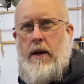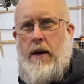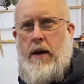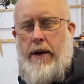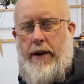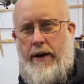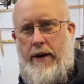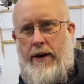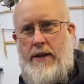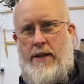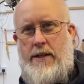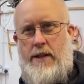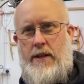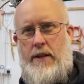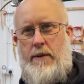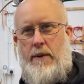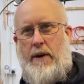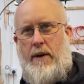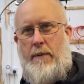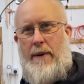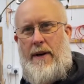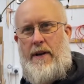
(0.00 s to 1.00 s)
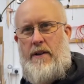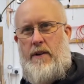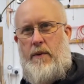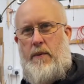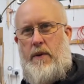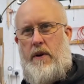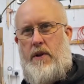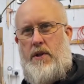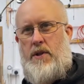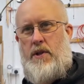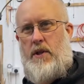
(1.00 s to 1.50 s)
Hi guys, welcome back to the
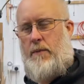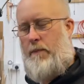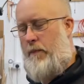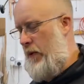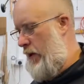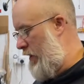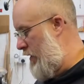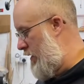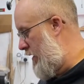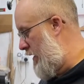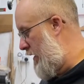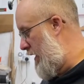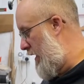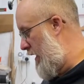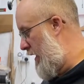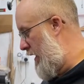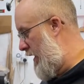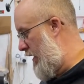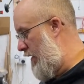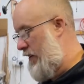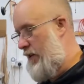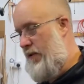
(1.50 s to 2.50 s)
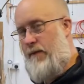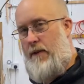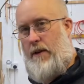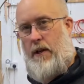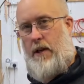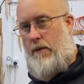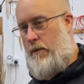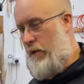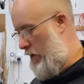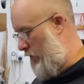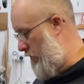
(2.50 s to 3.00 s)
workshop. Today in this
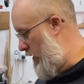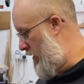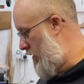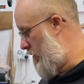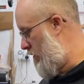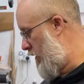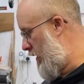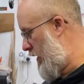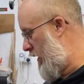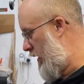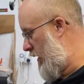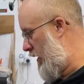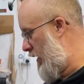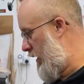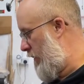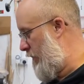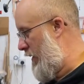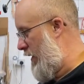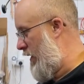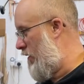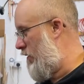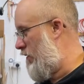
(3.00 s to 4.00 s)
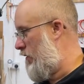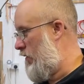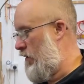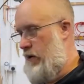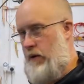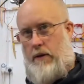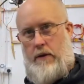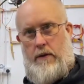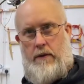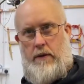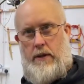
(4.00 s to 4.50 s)
video we're going to be talking about
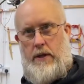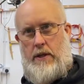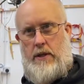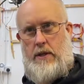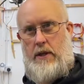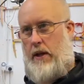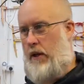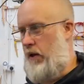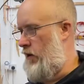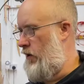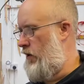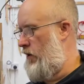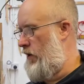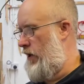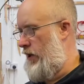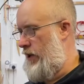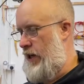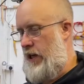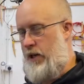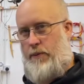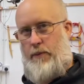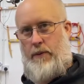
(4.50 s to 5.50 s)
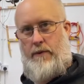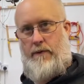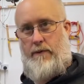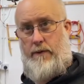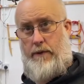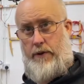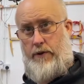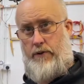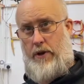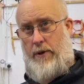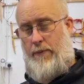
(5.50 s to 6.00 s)
this little attachment
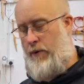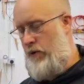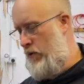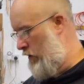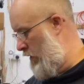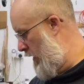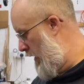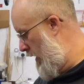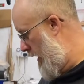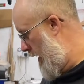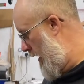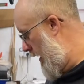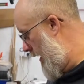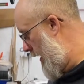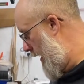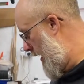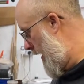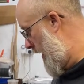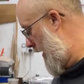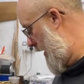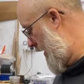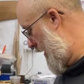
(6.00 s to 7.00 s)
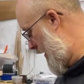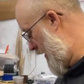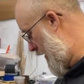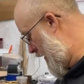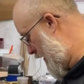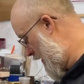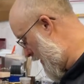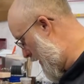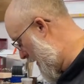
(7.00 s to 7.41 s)
for the Dremel and